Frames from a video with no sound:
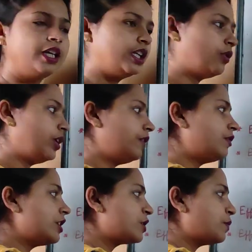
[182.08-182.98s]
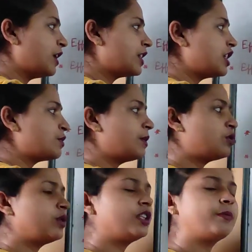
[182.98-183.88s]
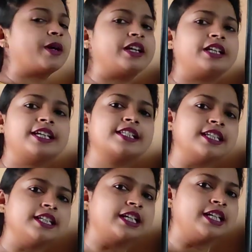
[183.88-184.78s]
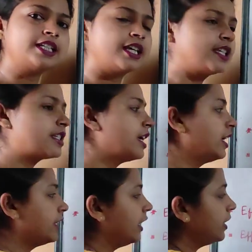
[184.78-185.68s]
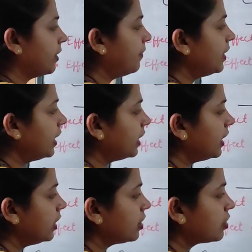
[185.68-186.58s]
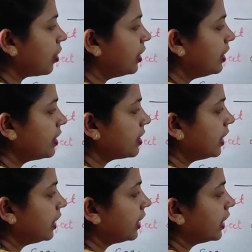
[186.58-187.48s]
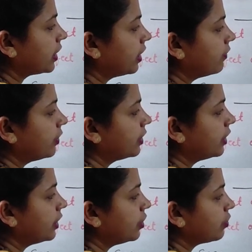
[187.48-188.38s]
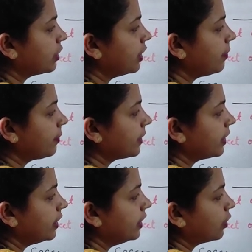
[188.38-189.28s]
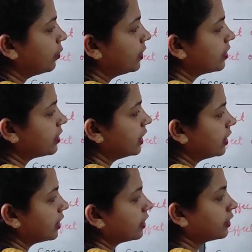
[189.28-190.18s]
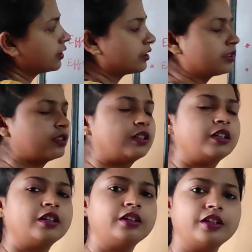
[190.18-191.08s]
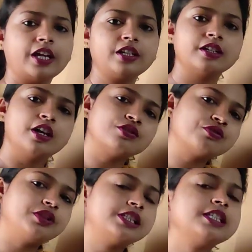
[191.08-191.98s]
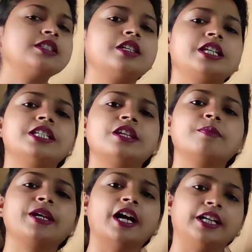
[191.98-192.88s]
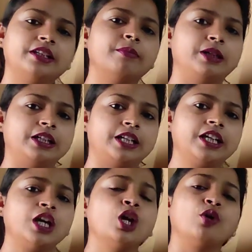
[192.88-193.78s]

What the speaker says: Now if the spaces between the particles increases, then definitely the solid state get converted into the liquid state, right? So this is the reason behind the melting.